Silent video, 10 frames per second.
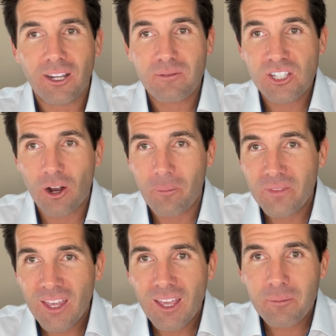So
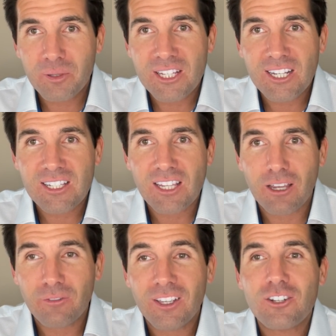please stay
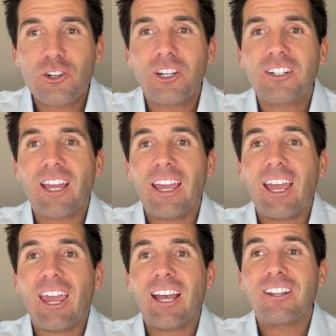safe. Enjoy your day
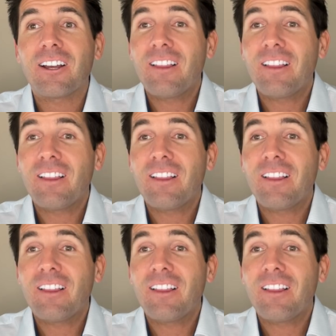and